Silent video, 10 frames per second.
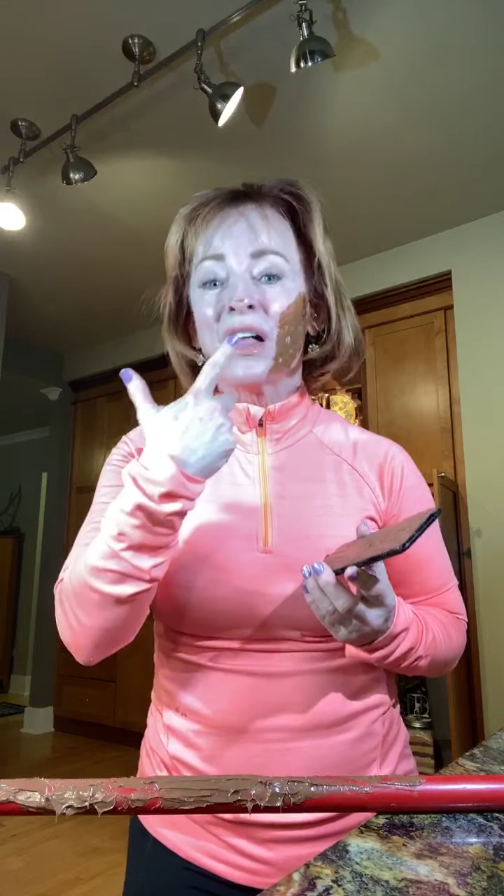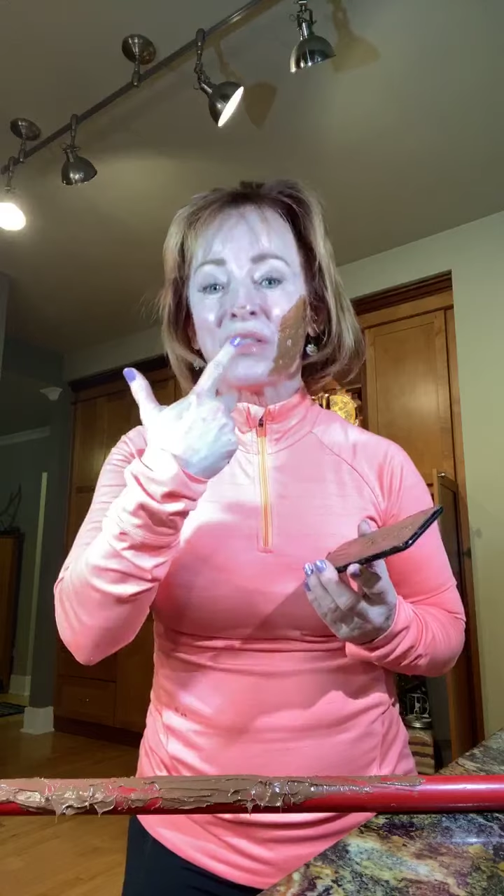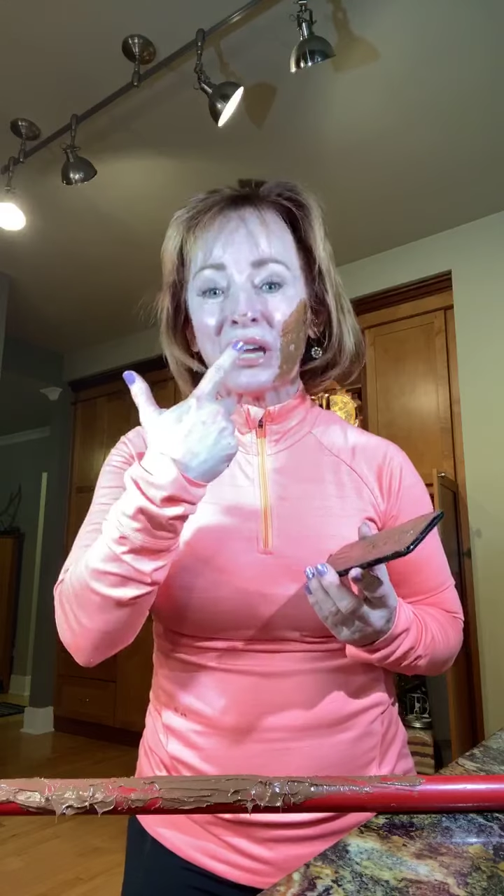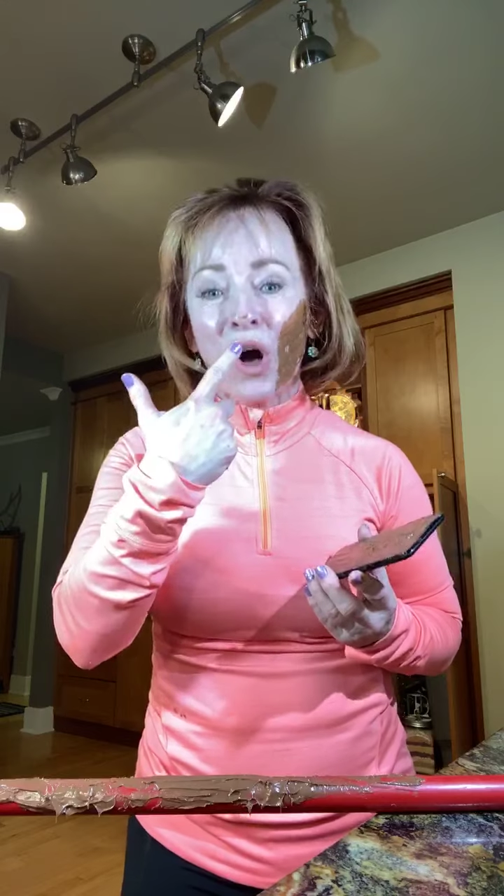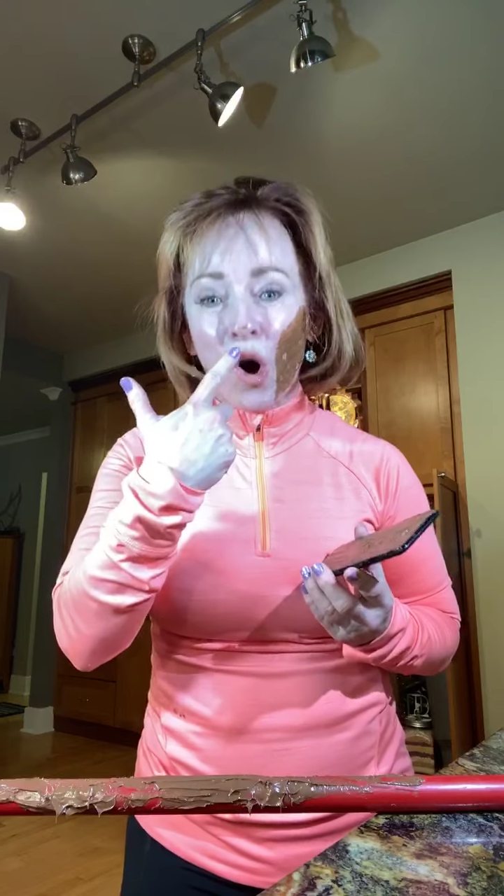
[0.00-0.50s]

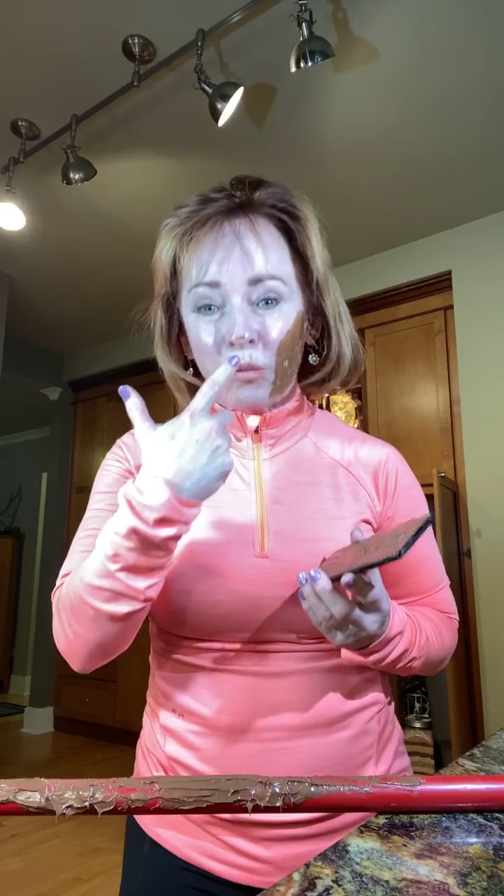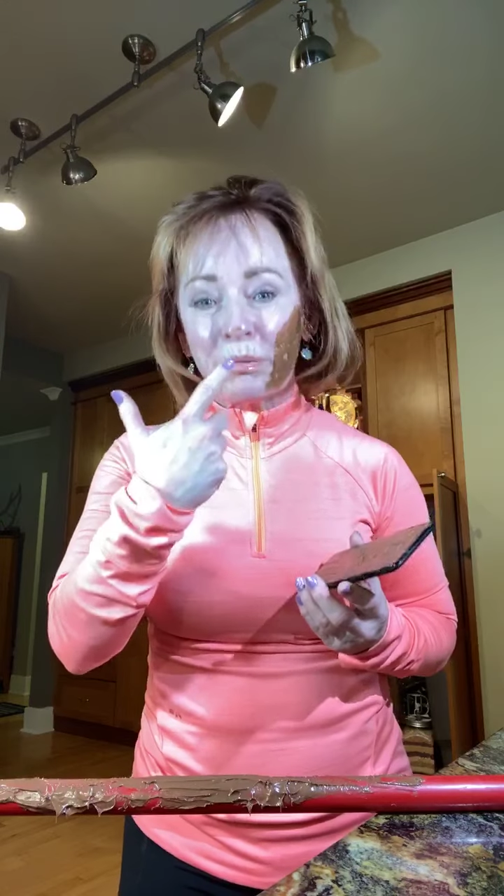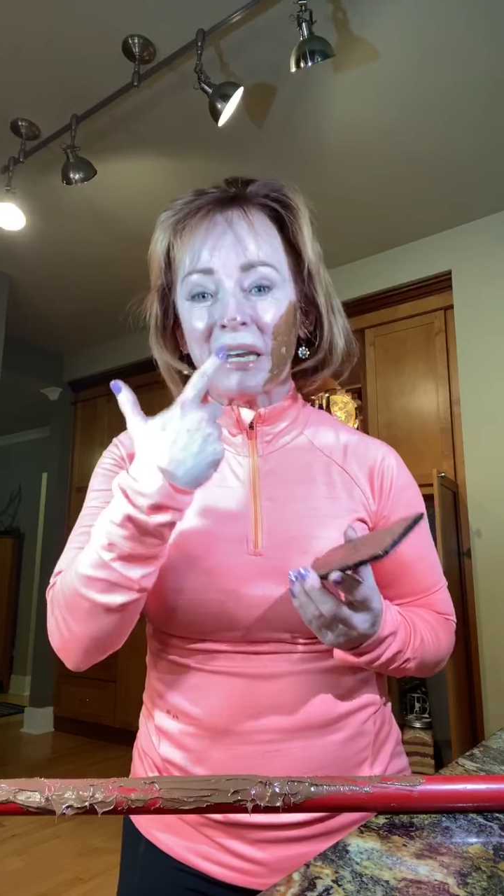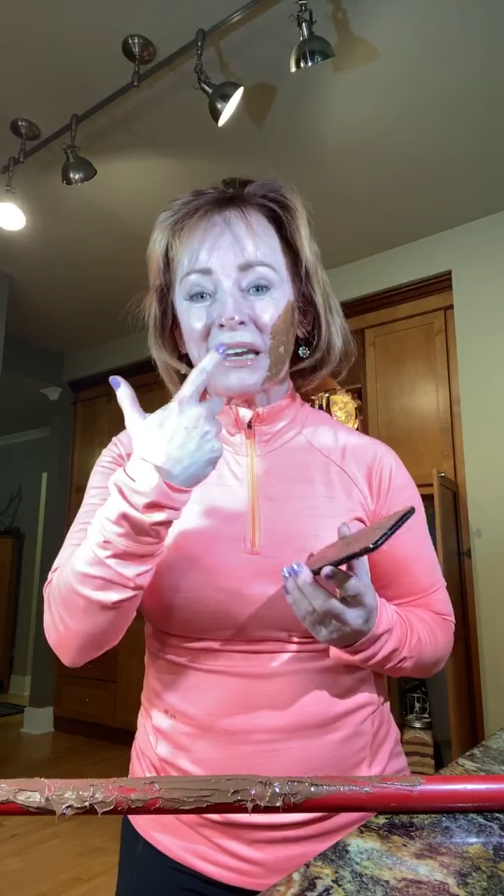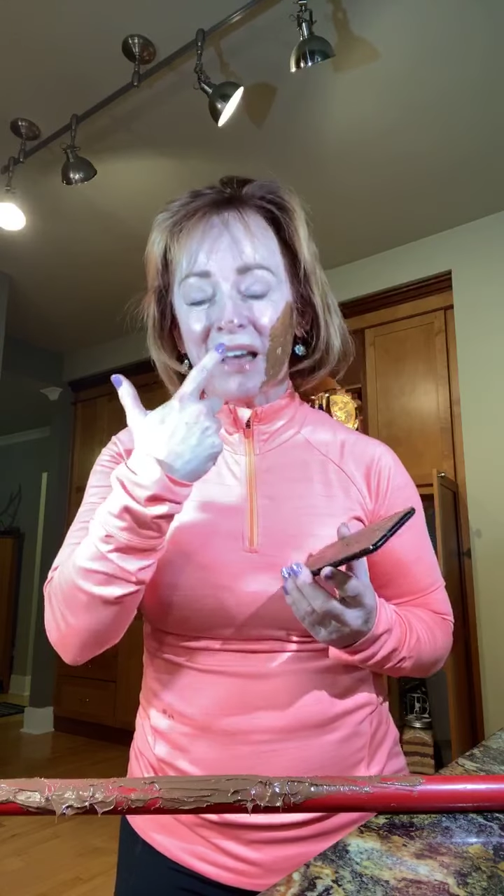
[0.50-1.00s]
the
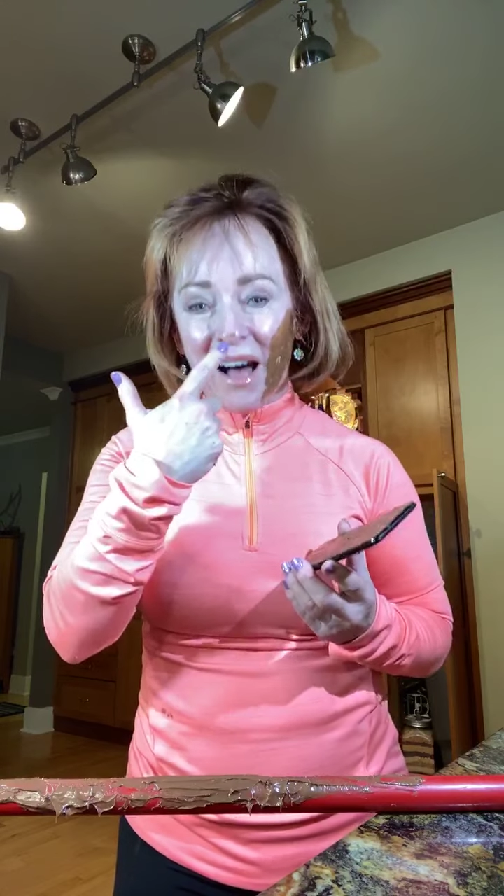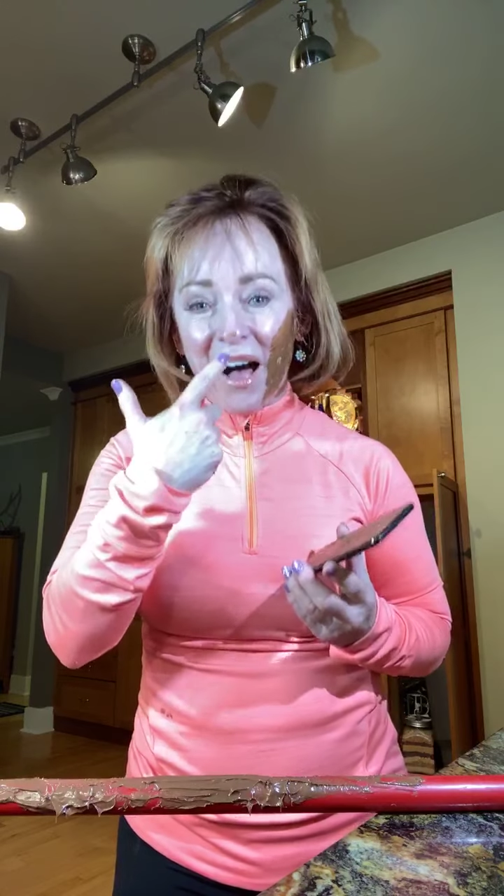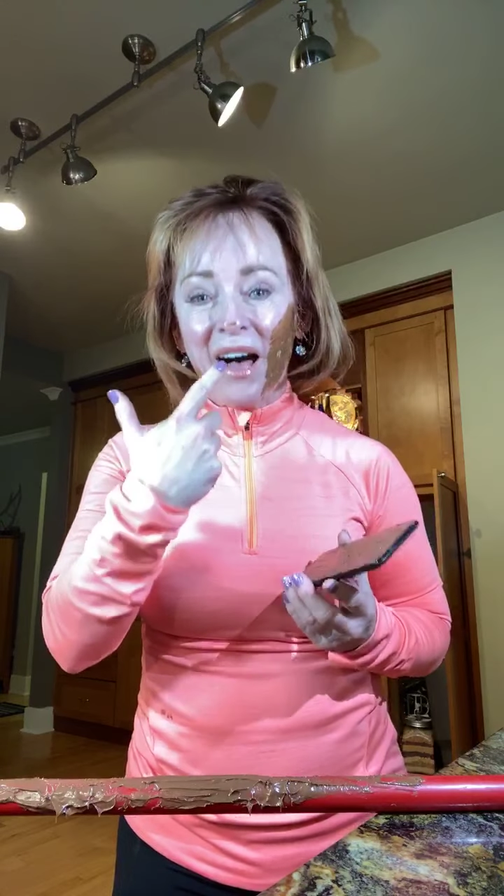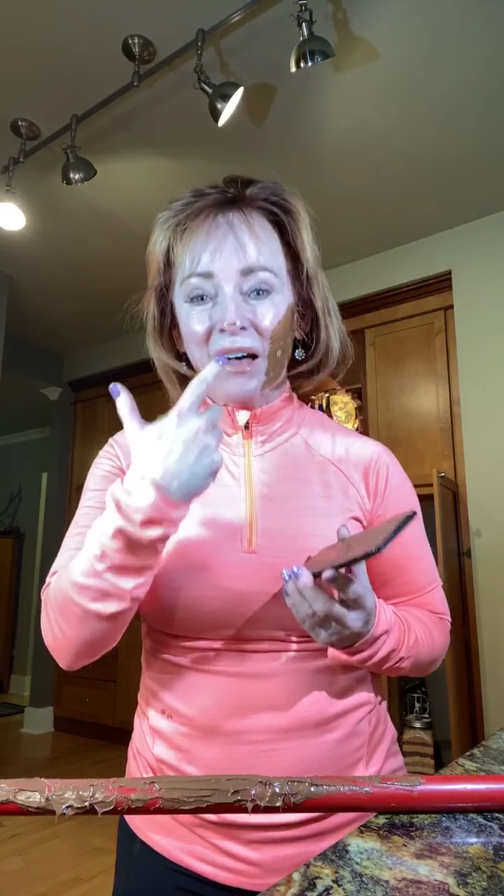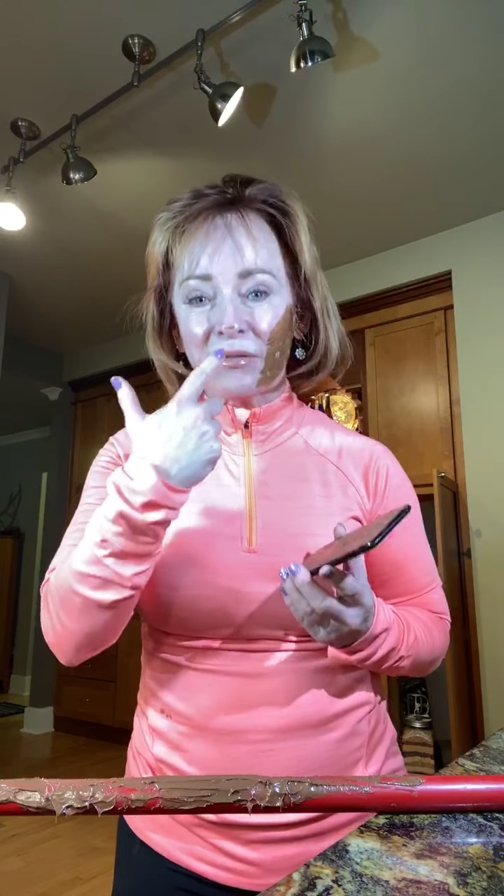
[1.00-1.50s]
opening
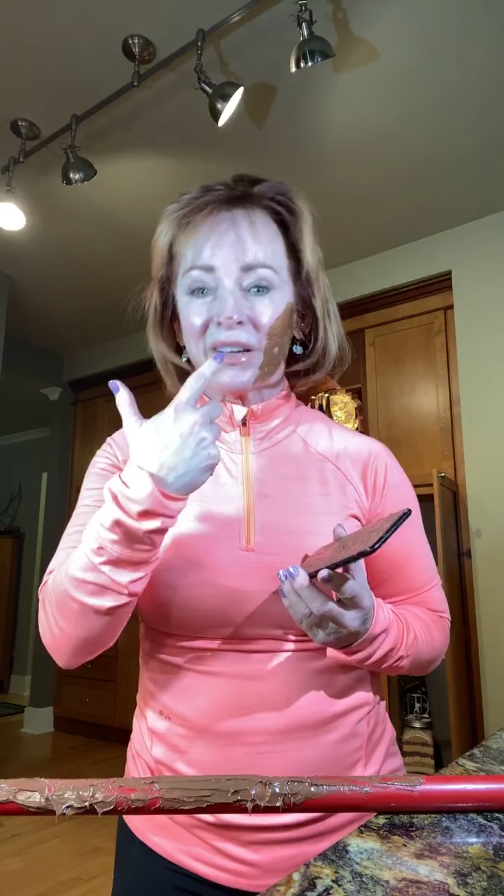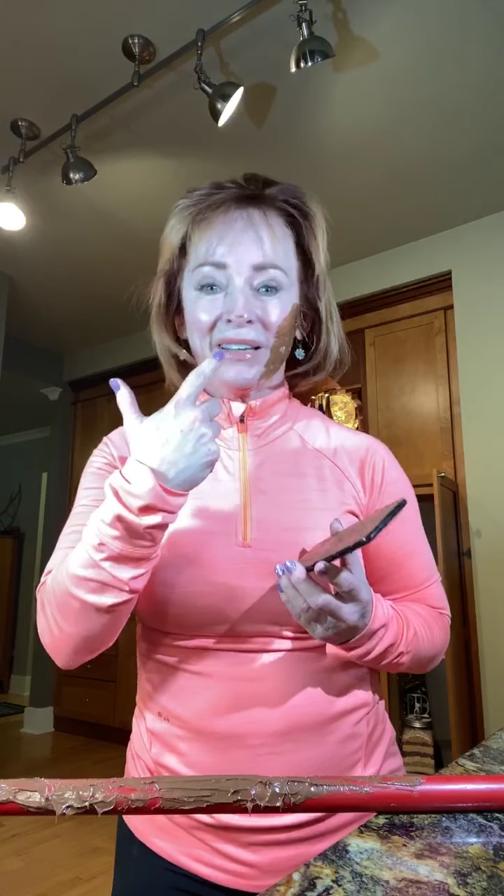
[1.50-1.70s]
of